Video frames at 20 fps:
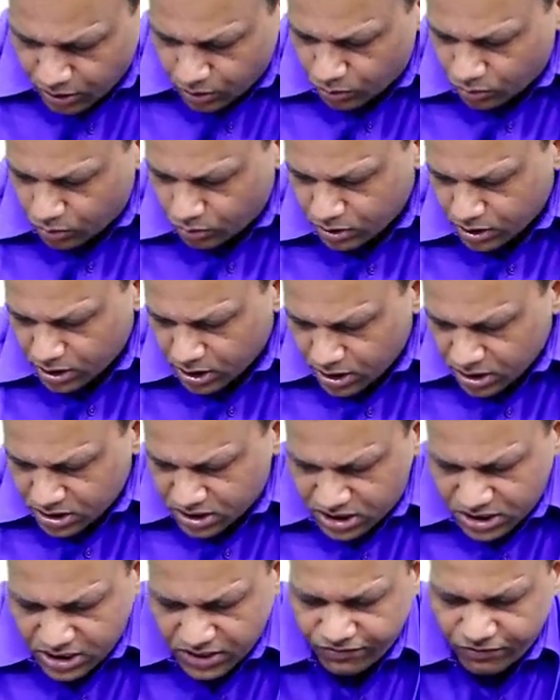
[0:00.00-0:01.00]
include
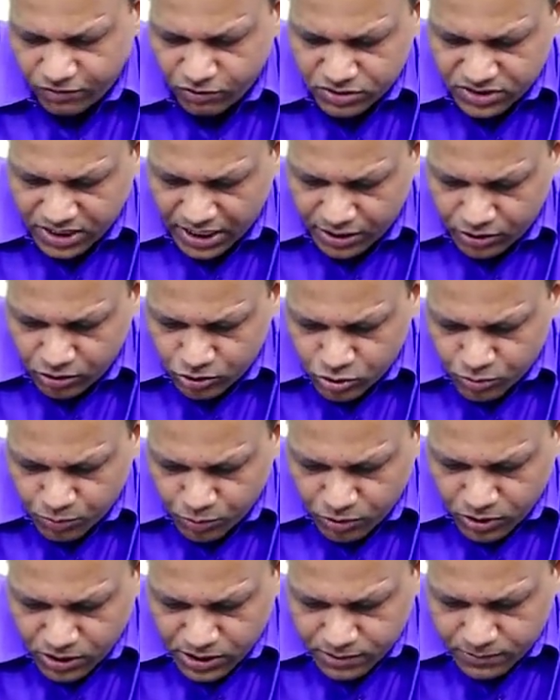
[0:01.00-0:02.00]
C for
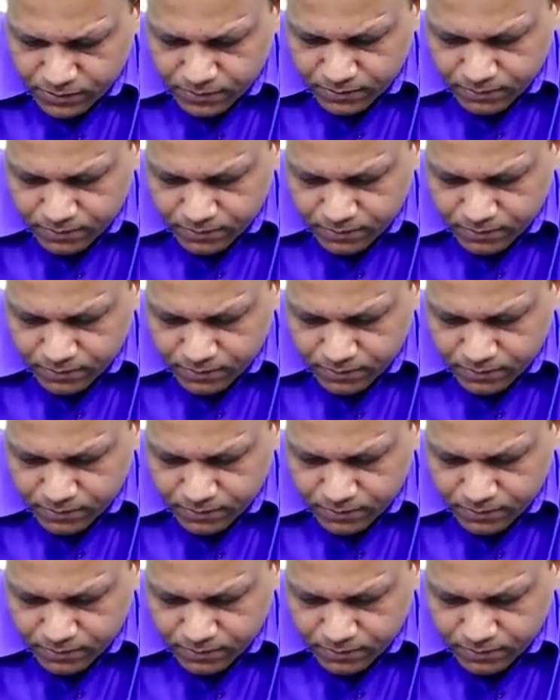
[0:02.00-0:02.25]
cyclosporine,